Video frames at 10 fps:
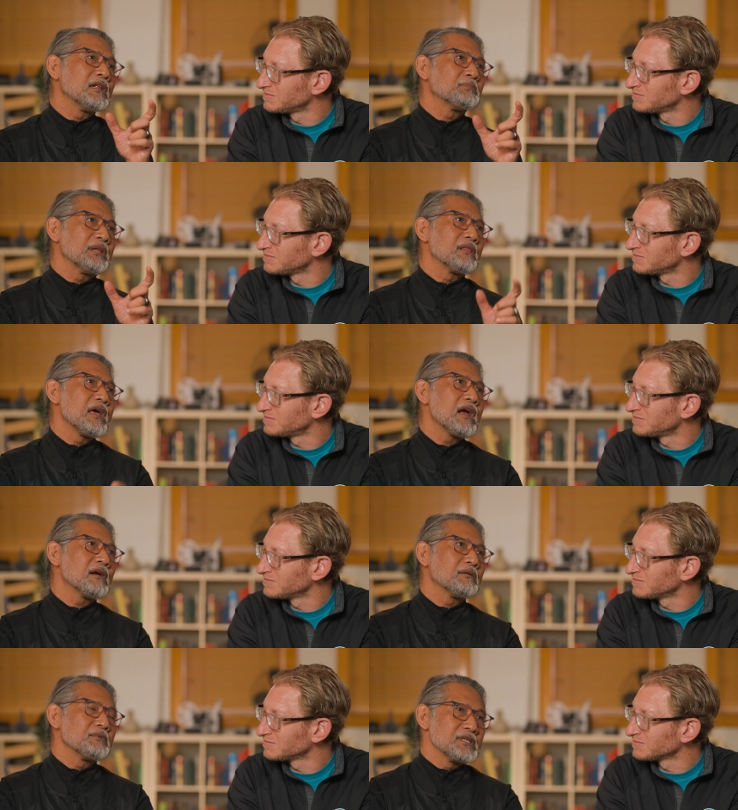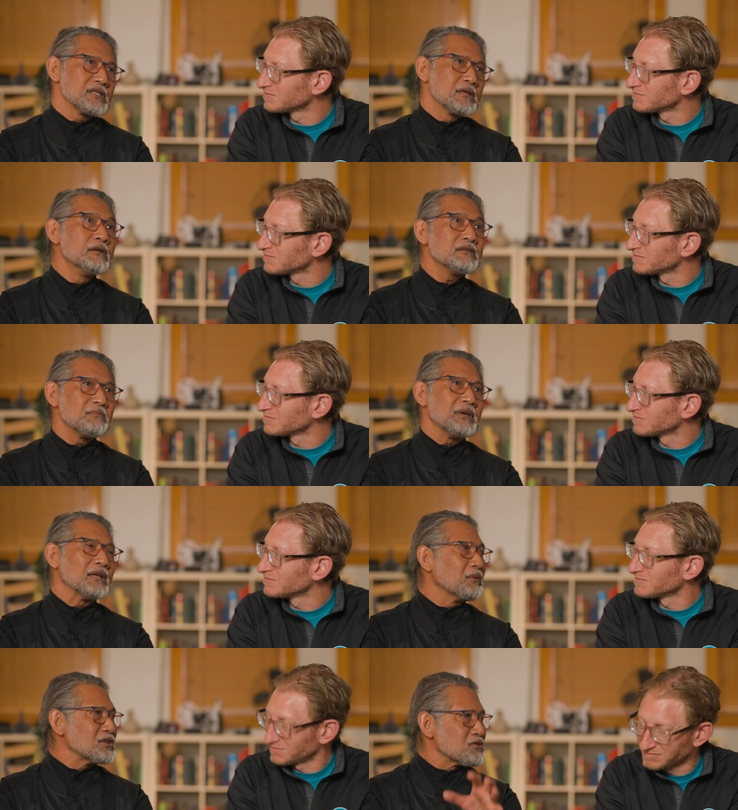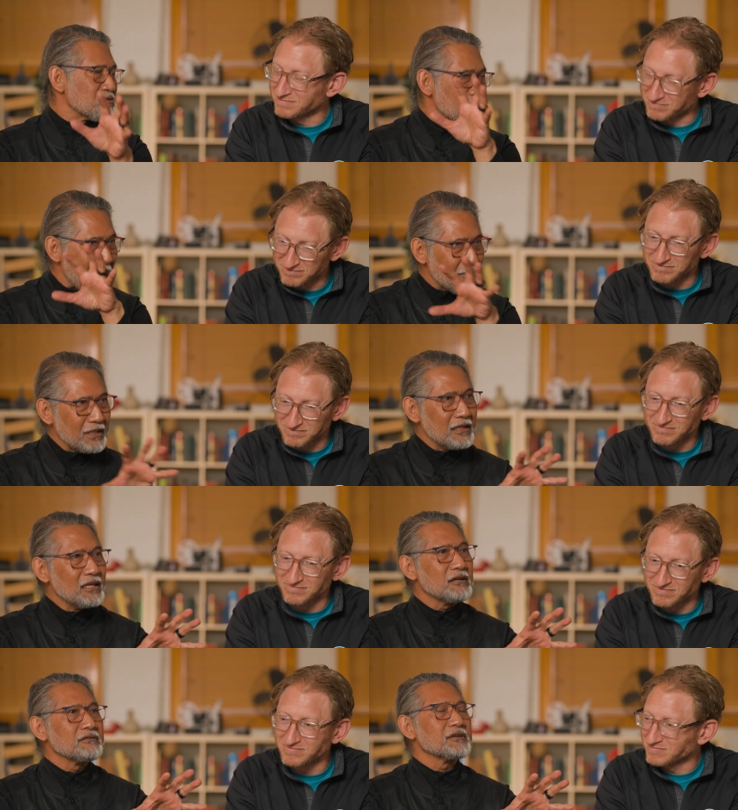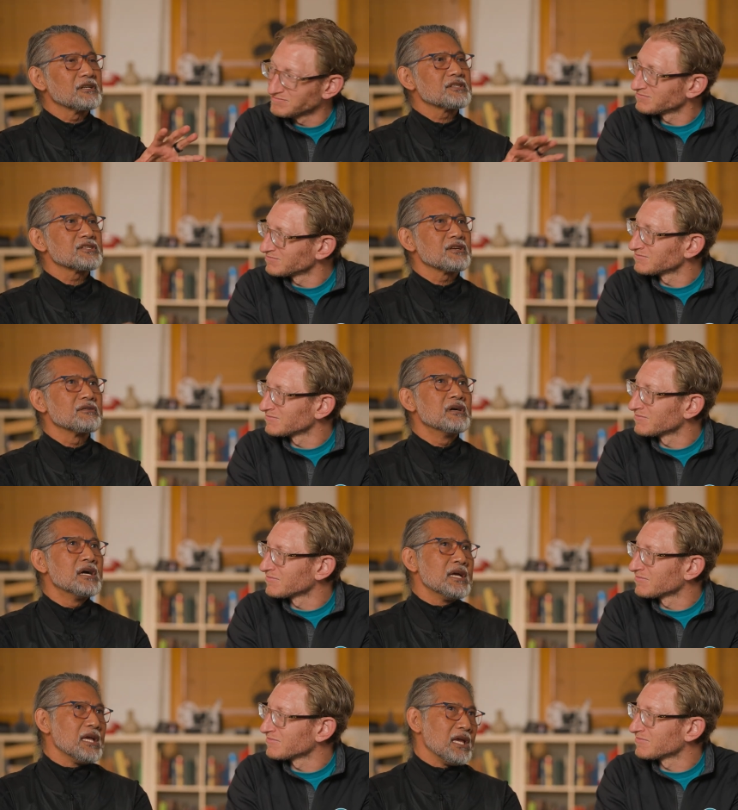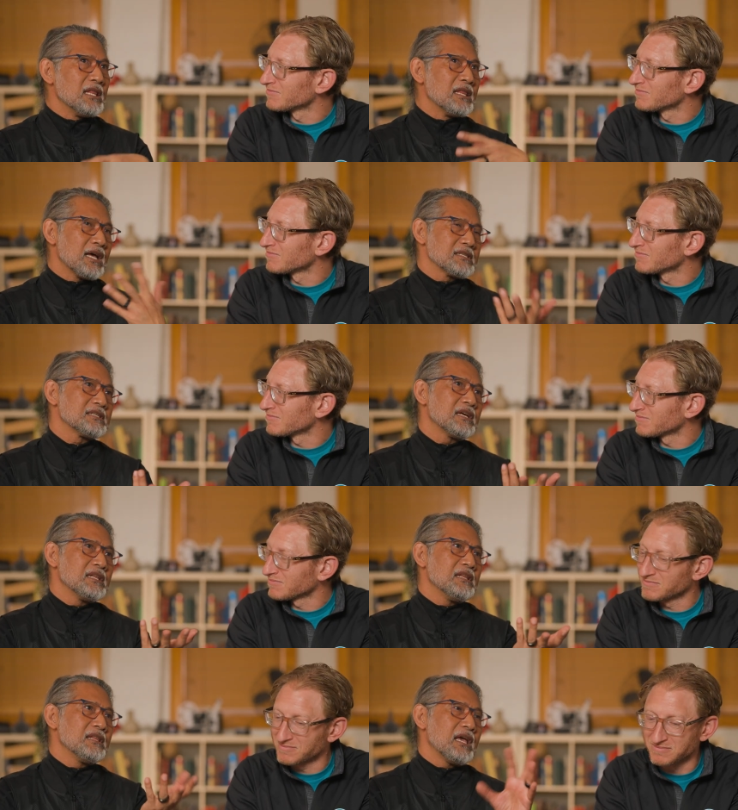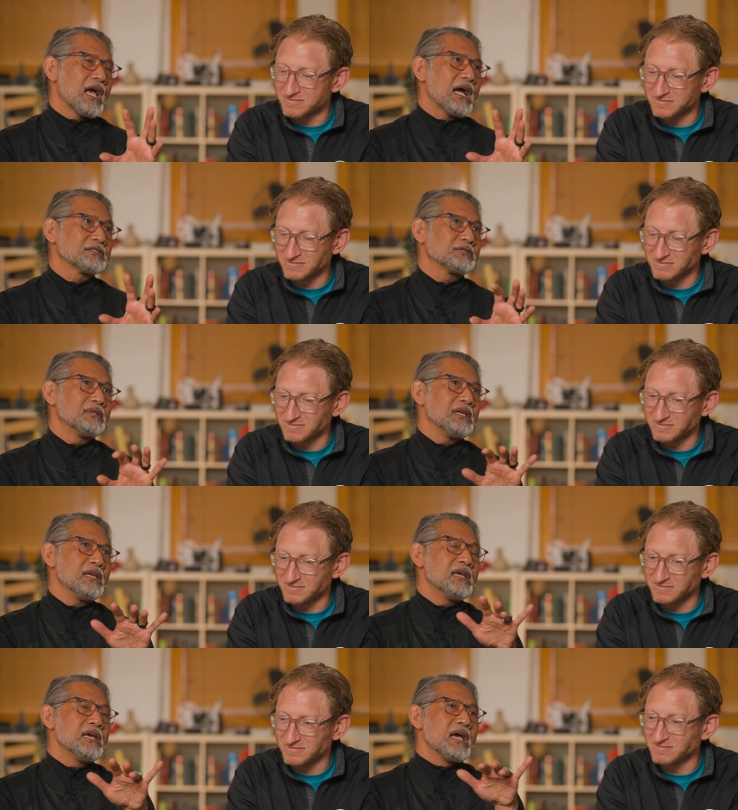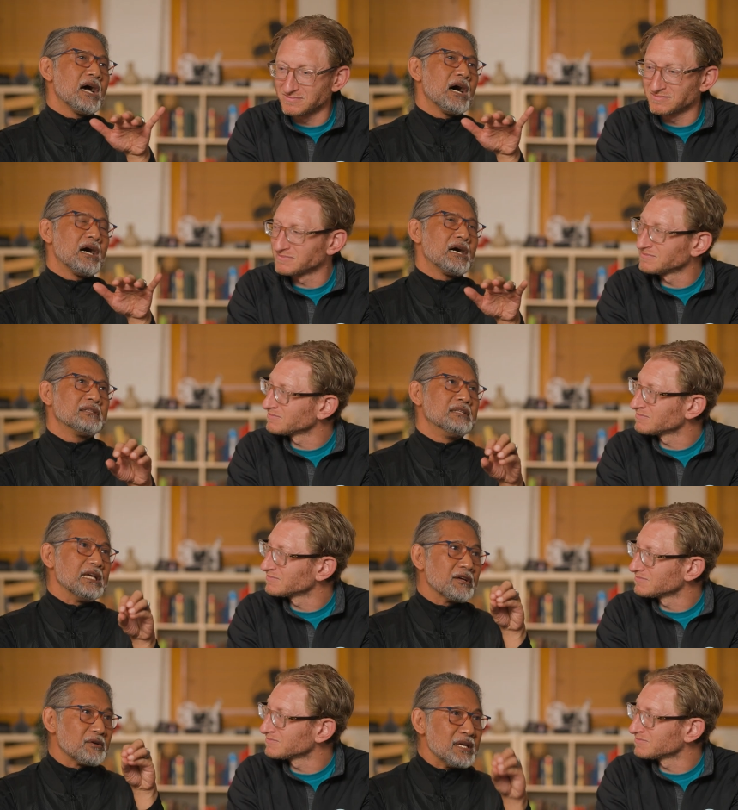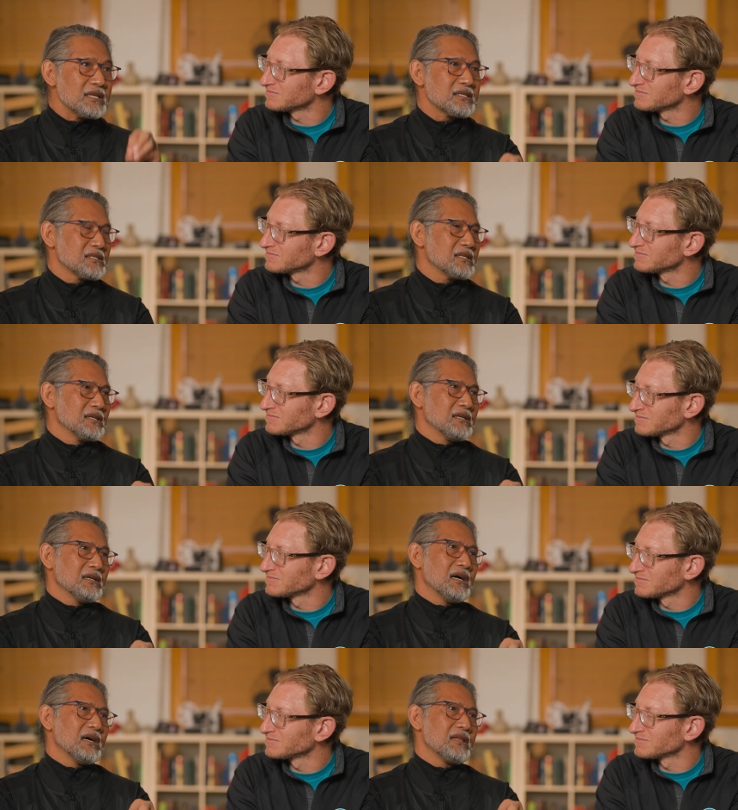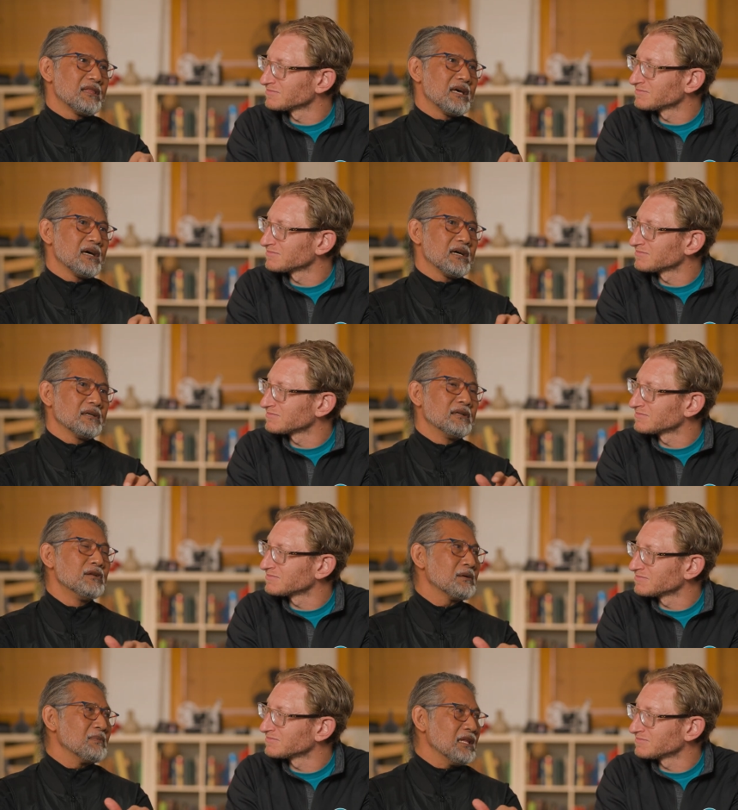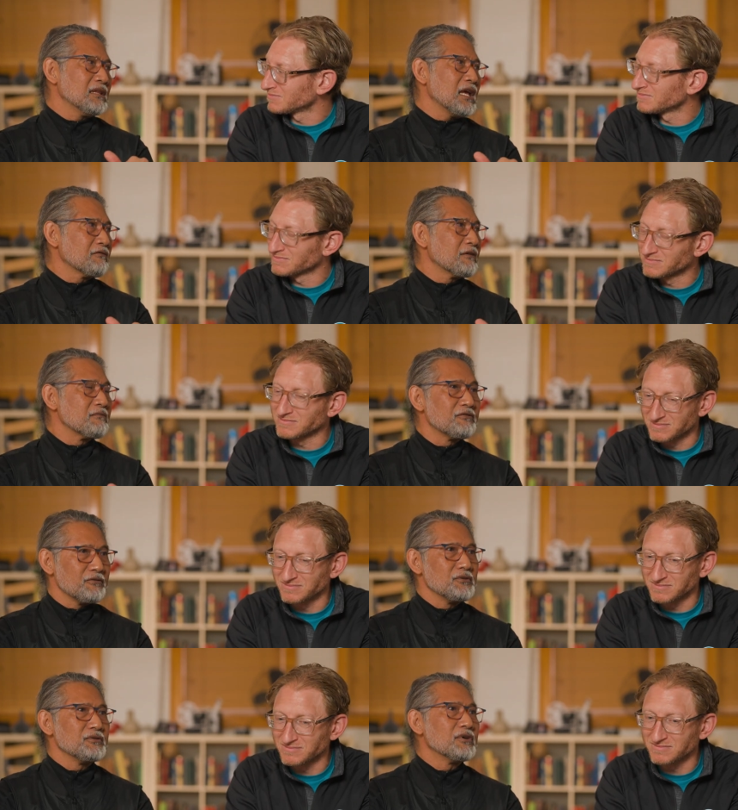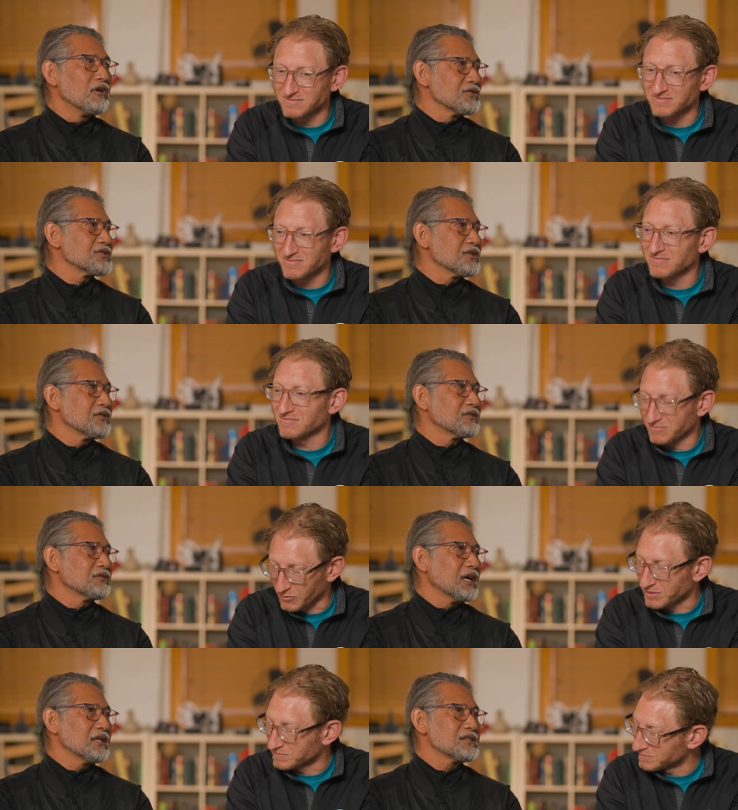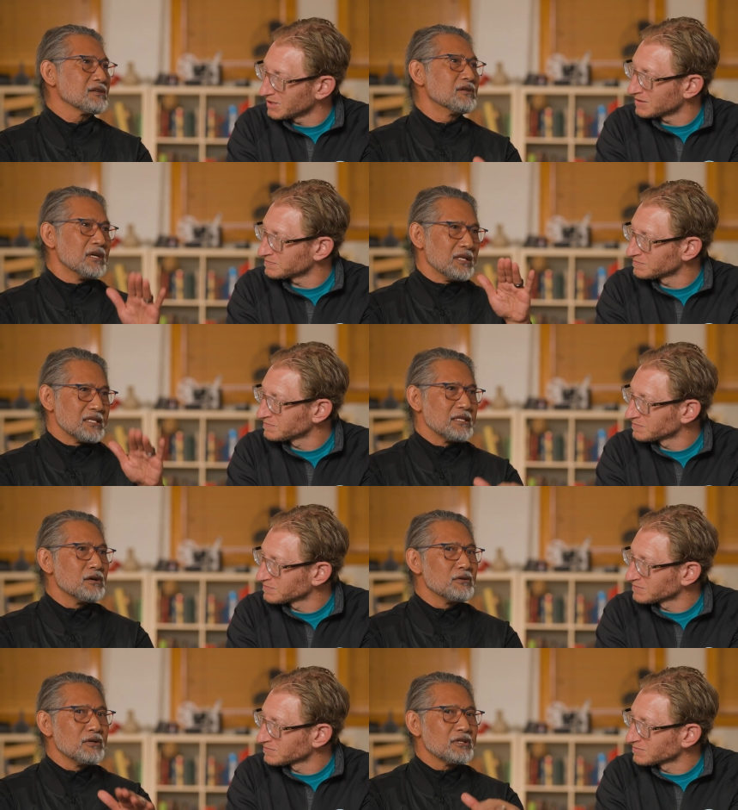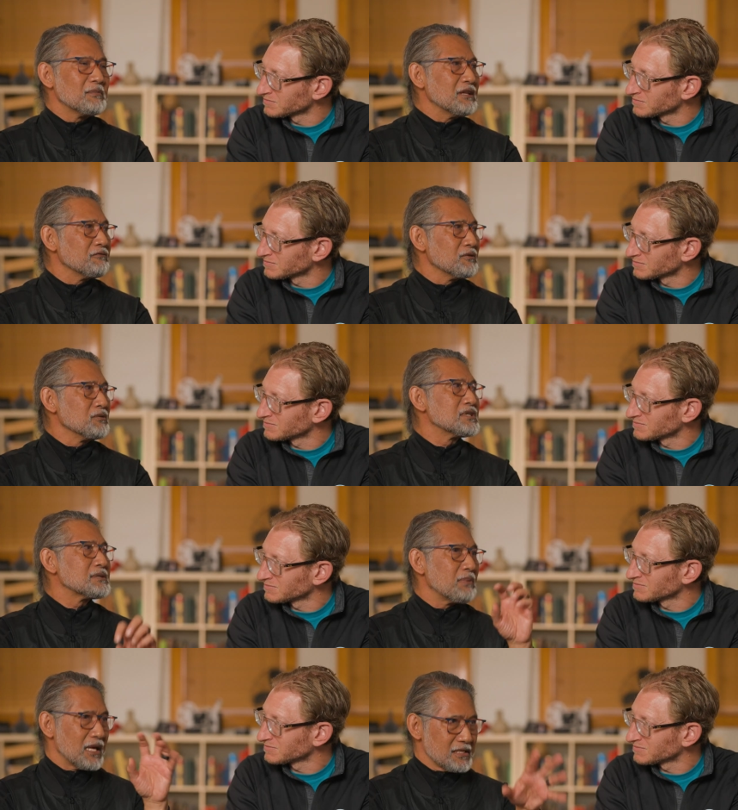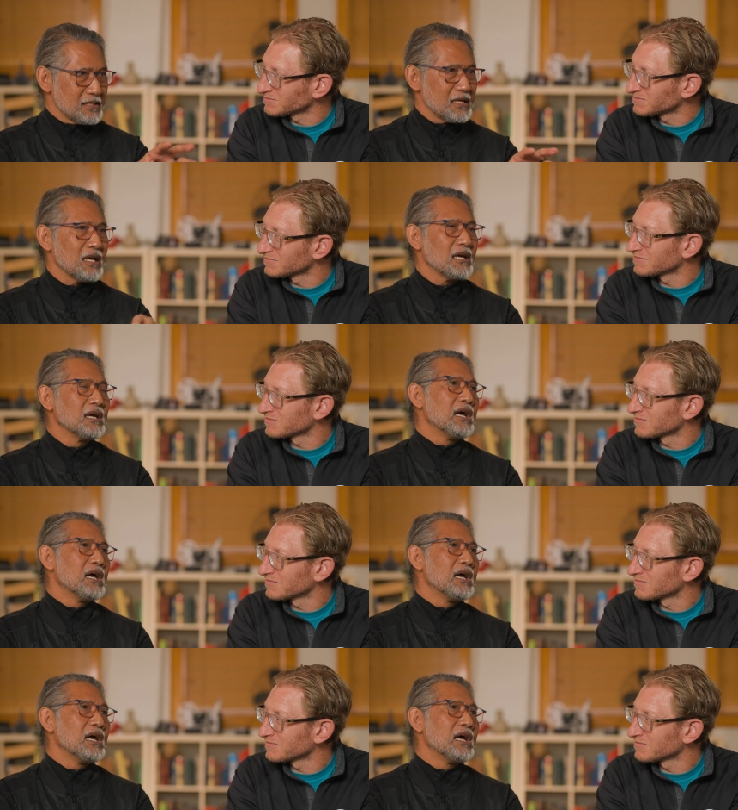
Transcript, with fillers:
Speaker 1: culprit there is glutamine, which rapidly converts. So in that study, they actually uh, decreased uh, the glutamine intake from food also, right? right? So yeah. these low glutamine foods plus uh,